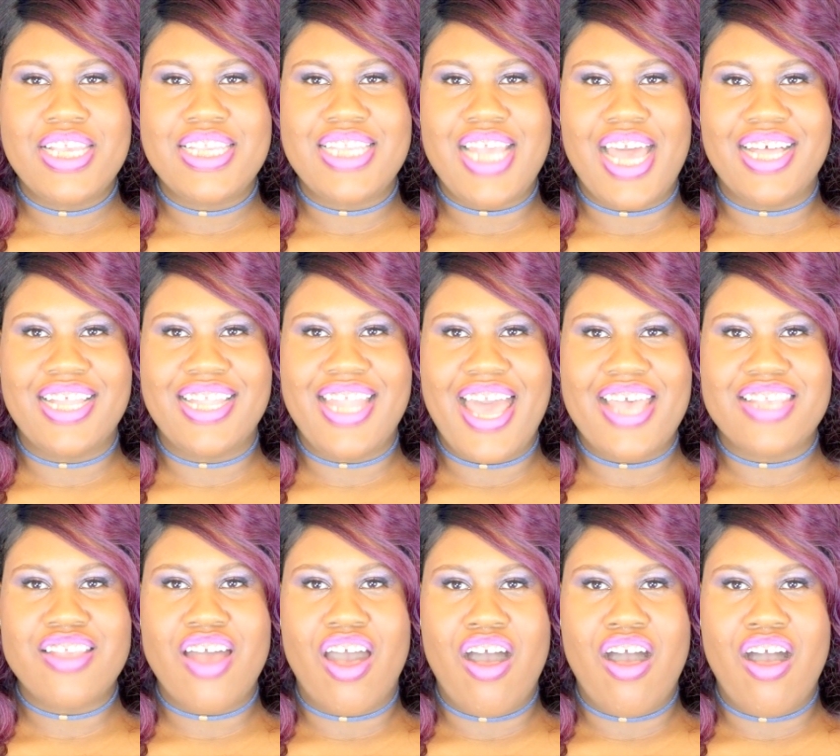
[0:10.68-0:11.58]
a sunglass
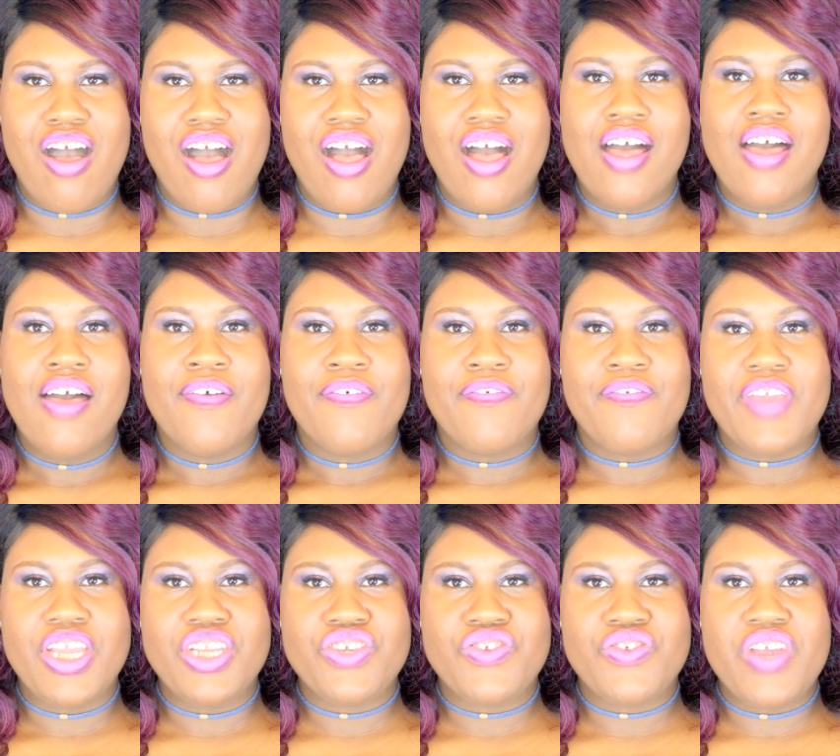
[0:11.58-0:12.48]
haul
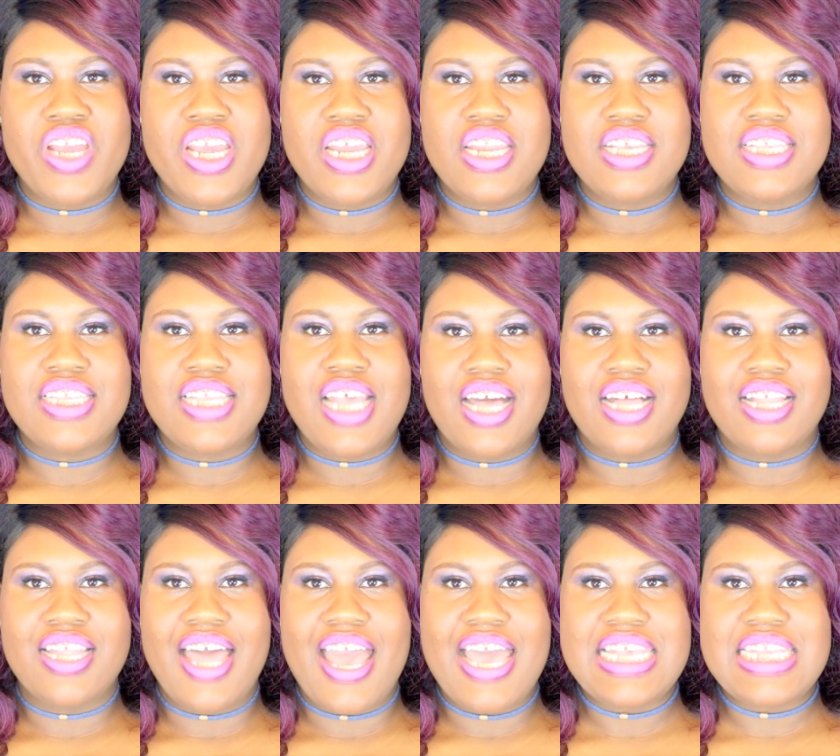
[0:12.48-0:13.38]
featuring
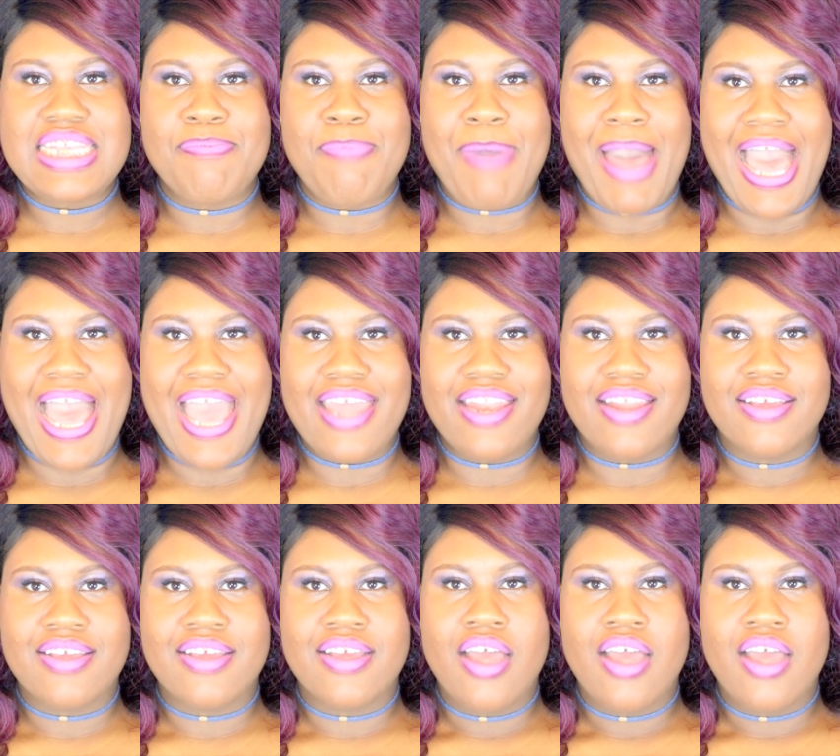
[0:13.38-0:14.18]
Sunglass Spot.